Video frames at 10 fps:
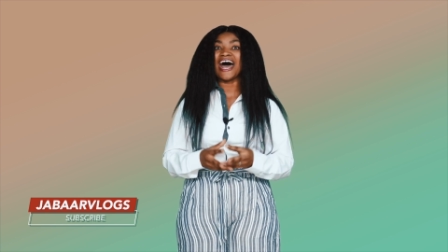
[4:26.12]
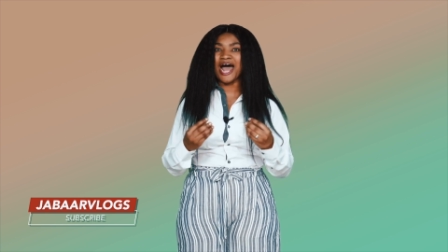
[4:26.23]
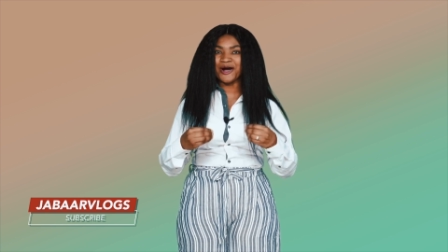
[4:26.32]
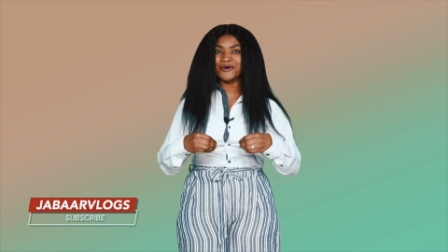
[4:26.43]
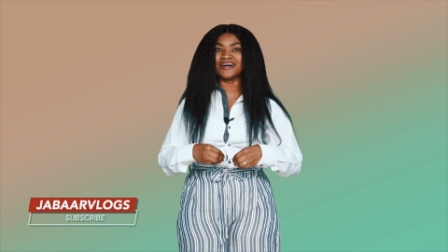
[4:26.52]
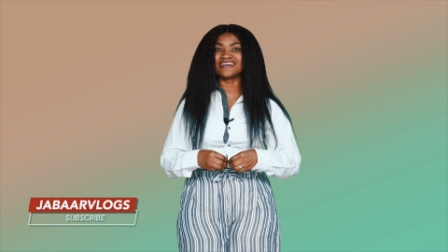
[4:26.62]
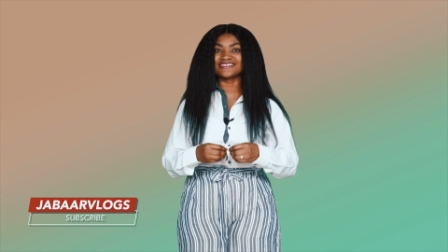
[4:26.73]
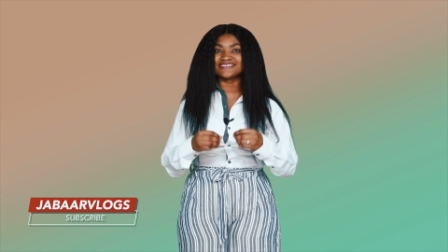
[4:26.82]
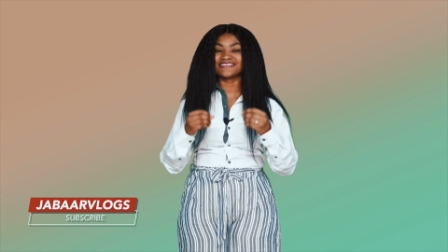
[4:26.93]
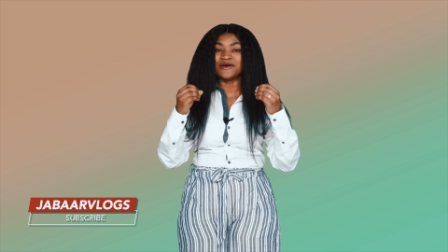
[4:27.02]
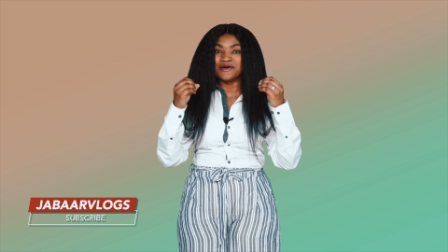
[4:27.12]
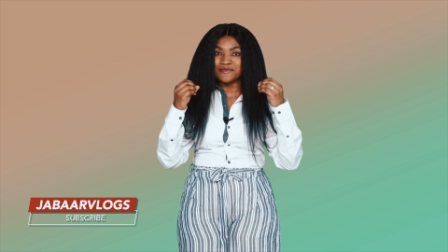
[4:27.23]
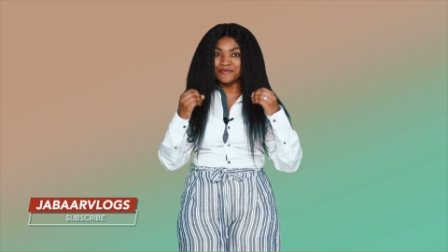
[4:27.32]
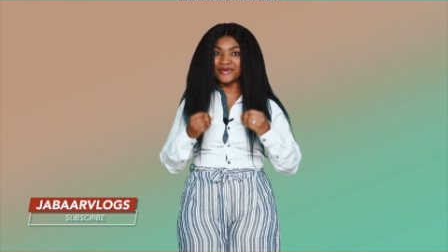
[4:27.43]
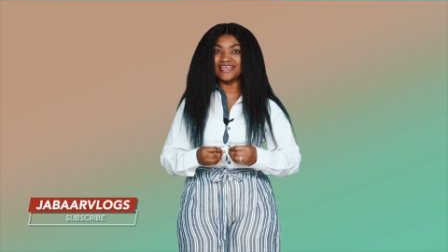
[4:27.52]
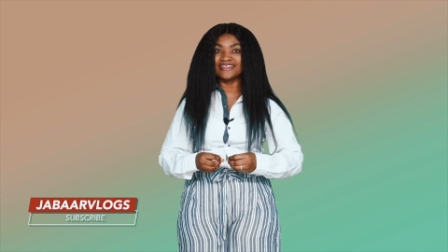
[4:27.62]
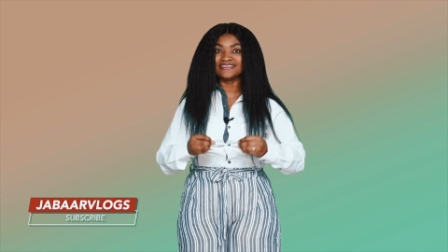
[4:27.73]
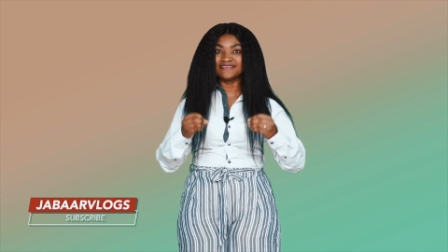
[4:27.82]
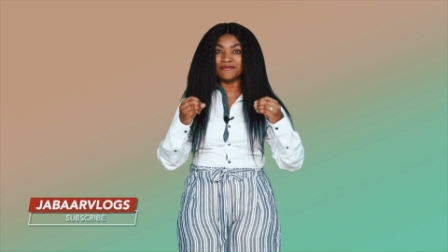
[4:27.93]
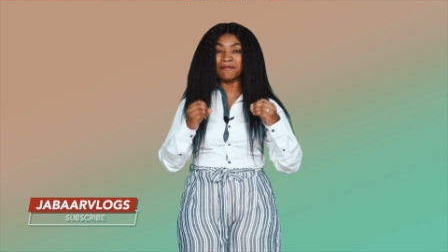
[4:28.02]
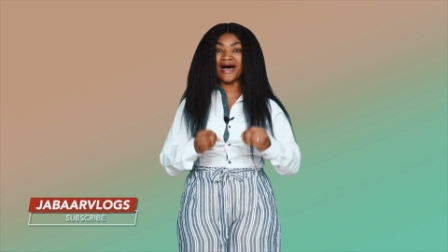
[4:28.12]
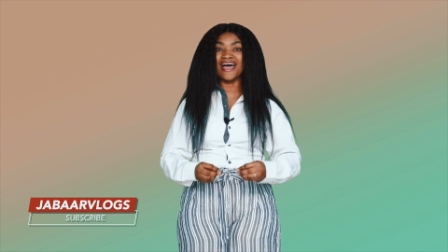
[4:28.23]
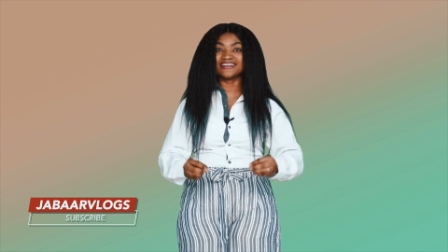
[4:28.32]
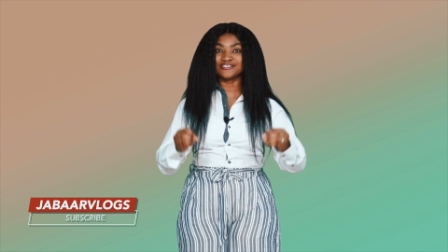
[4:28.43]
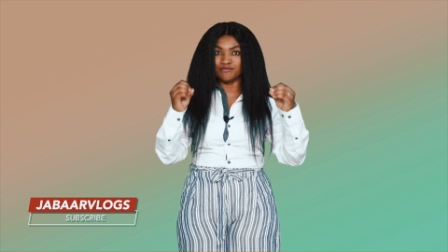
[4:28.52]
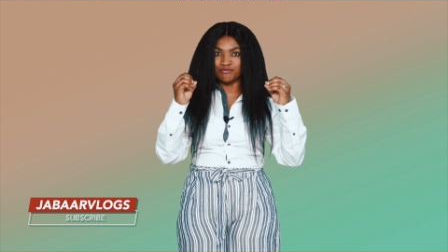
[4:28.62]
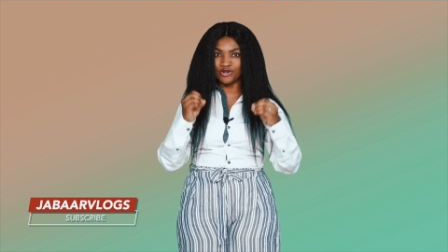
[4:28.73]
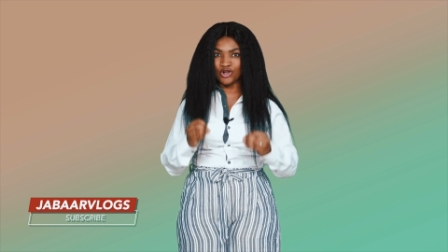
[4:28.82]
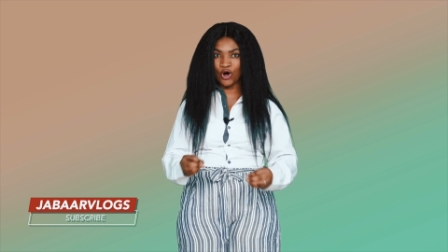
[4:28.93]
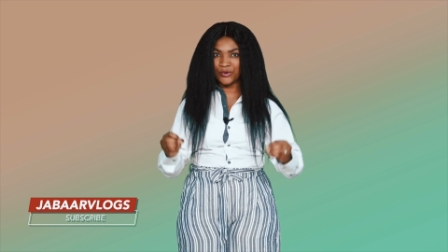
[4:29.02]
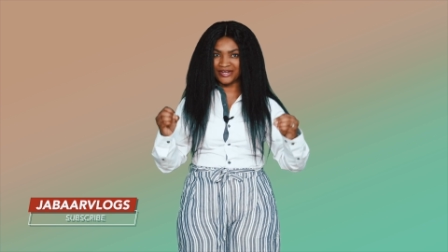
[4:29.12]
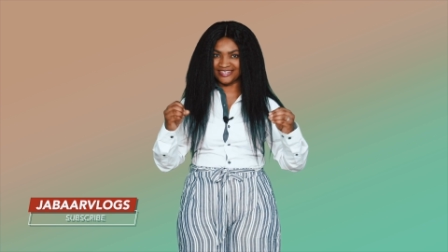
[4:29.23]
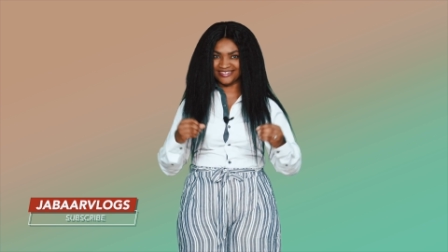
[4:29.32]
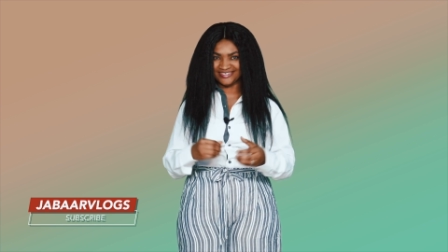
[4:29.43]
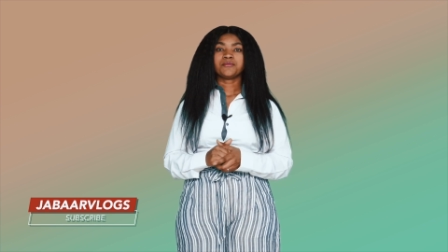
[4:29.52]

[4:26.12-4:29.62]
I was being mind-blowing